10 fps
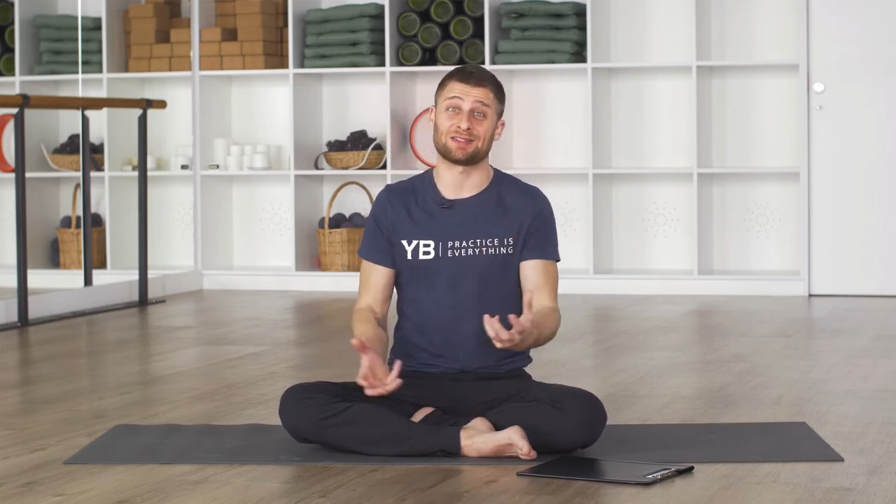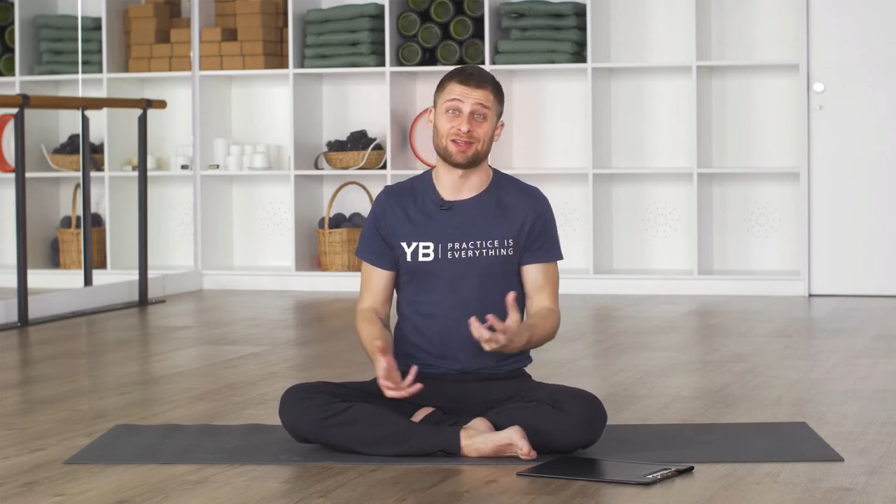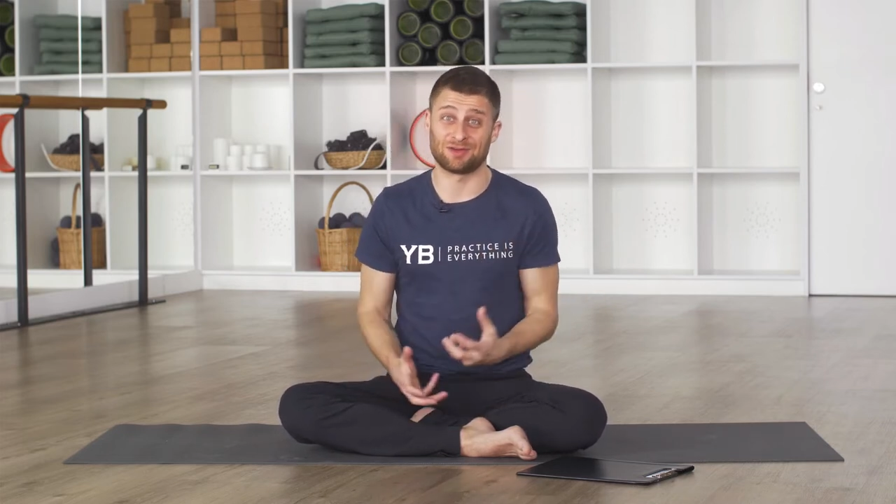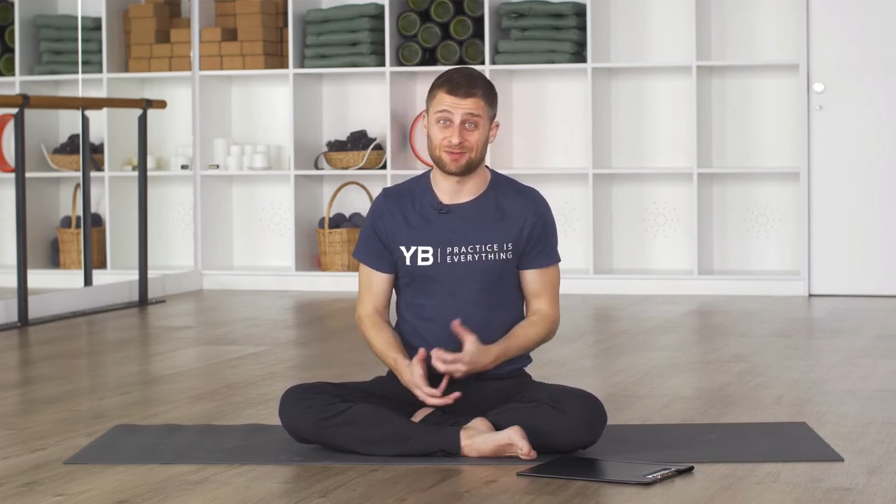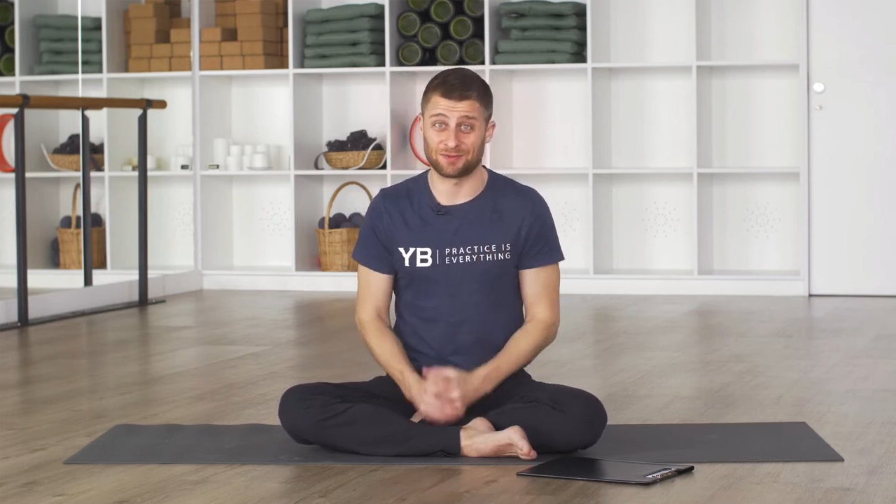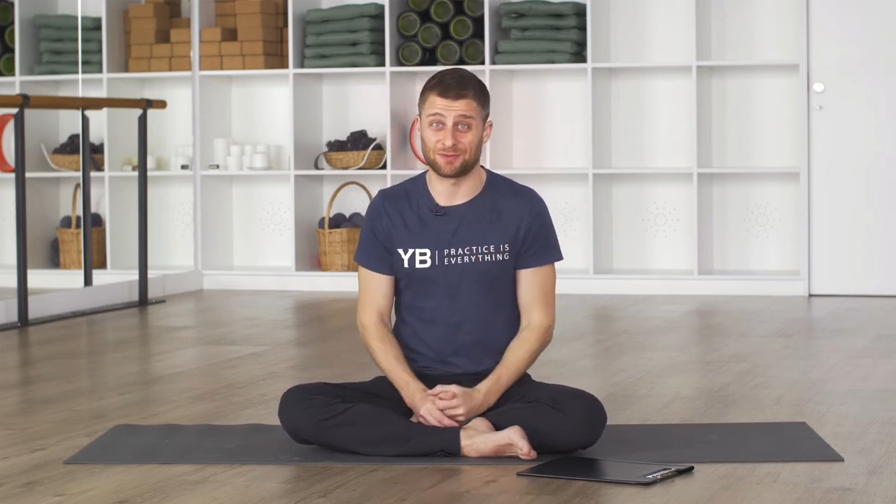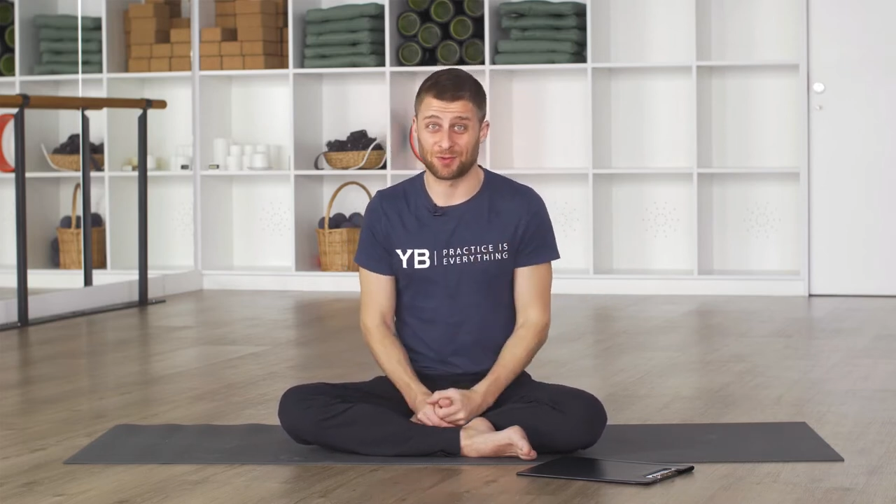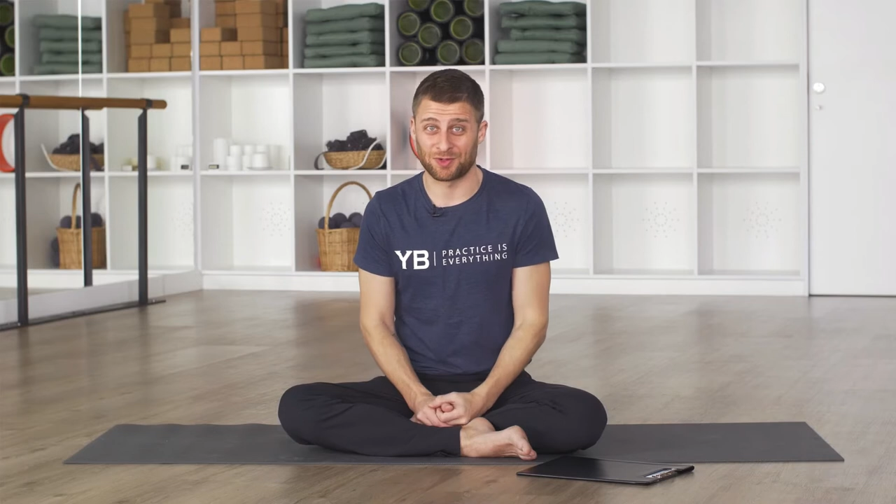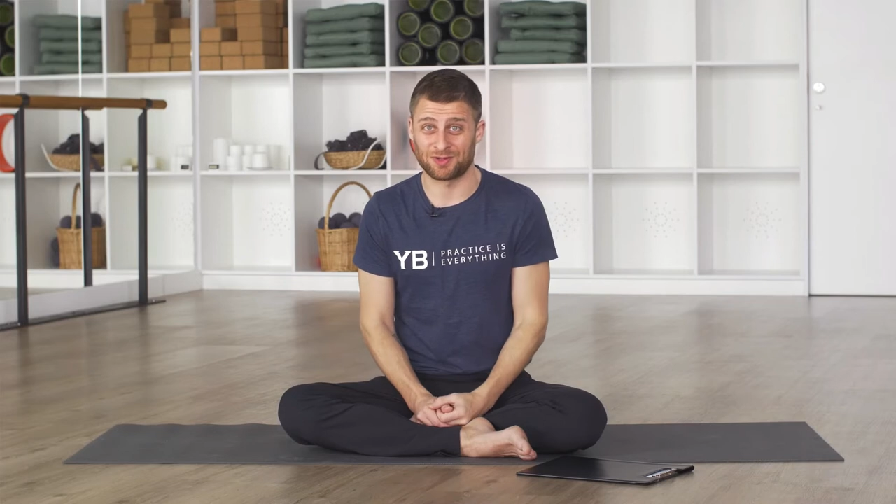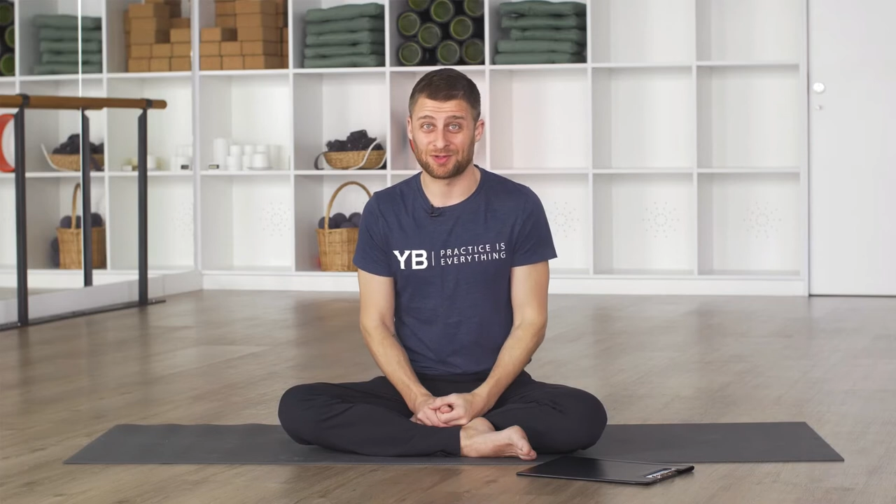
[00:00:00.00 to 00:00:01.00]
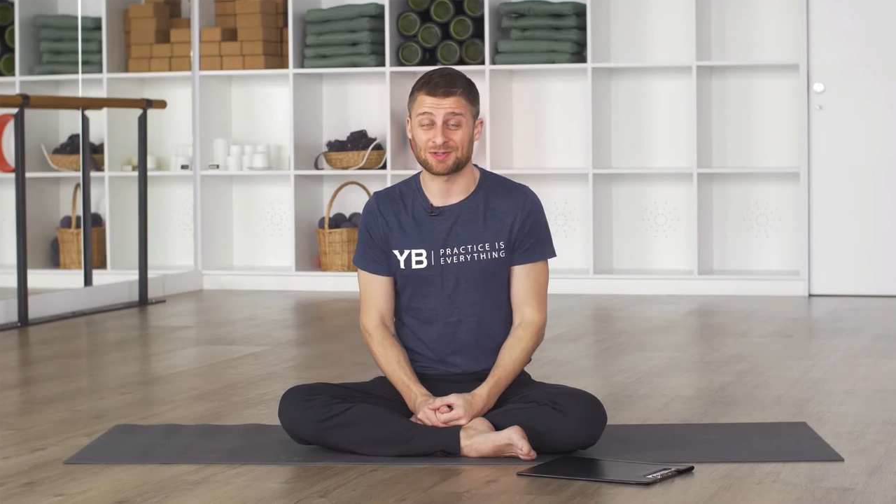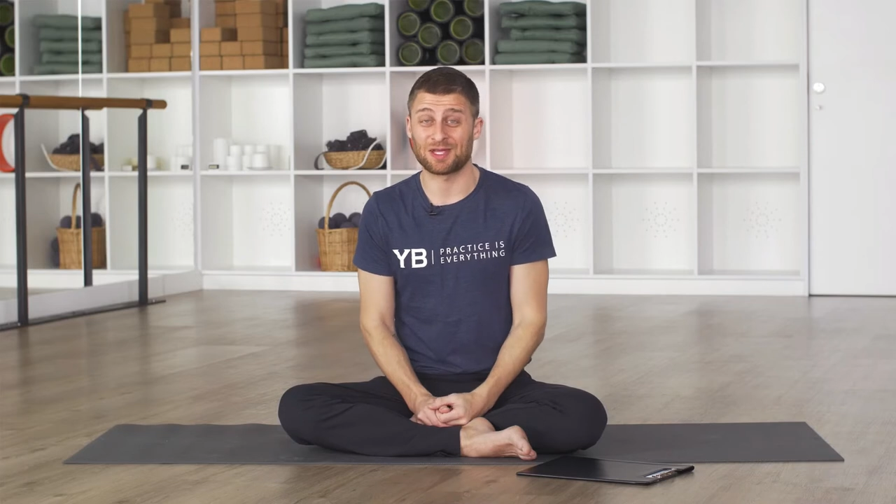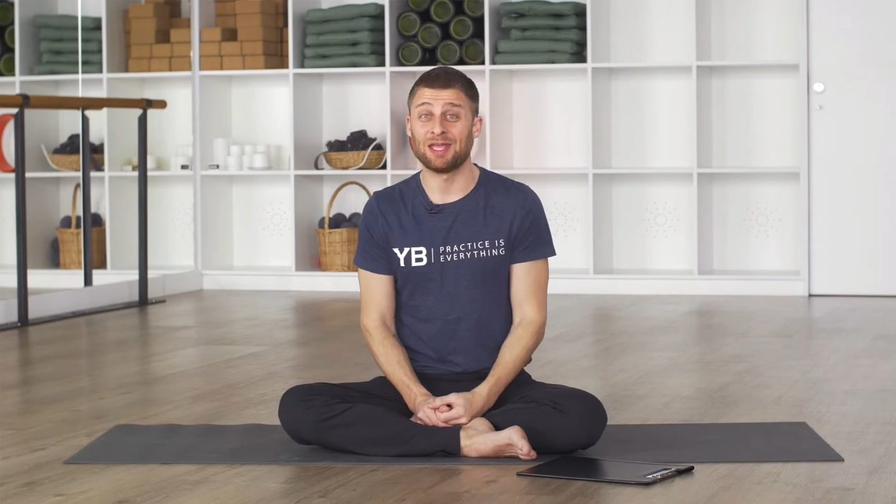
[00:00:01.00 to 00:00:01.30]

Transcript: done for four years.